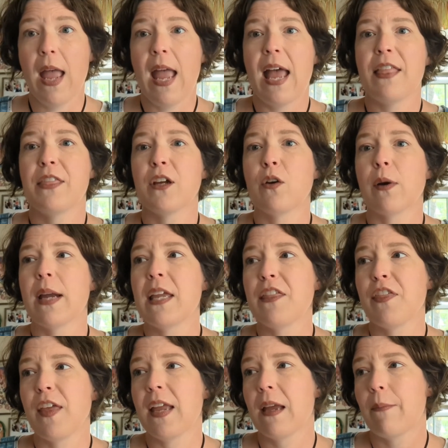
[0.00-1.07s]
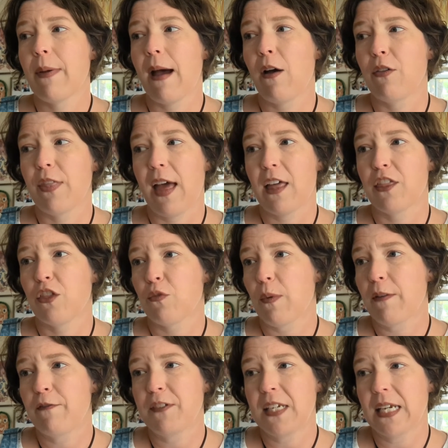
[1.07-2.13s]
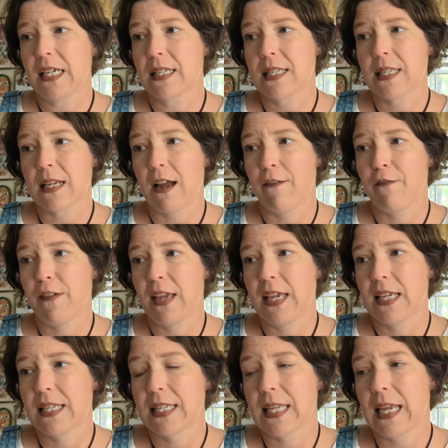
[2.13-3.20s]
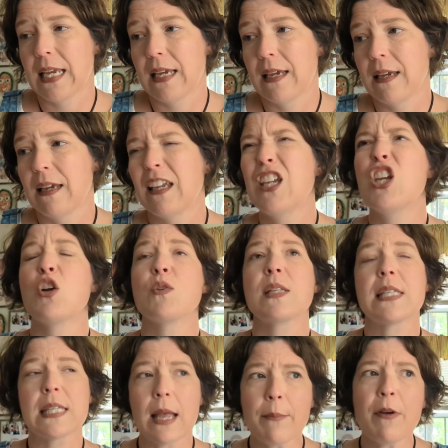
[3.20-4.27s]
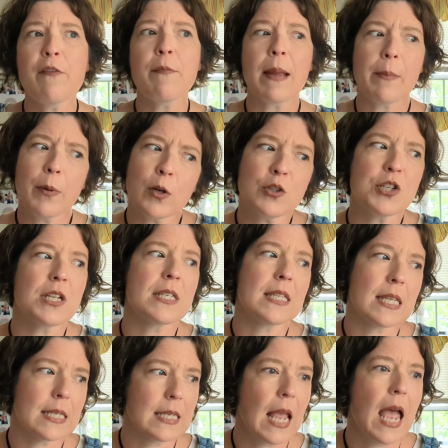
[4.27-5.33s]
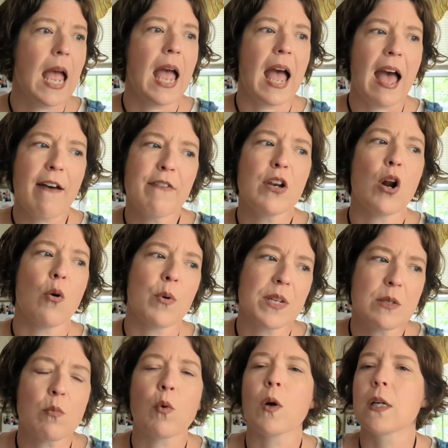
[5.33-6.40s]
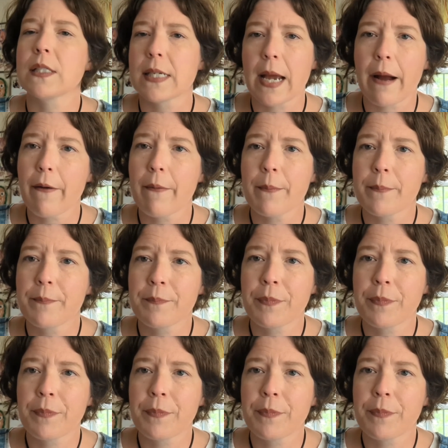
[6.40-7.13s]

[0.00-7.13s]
And the great thing about that thrifting stuff is, some of my purchases haven't always worked out.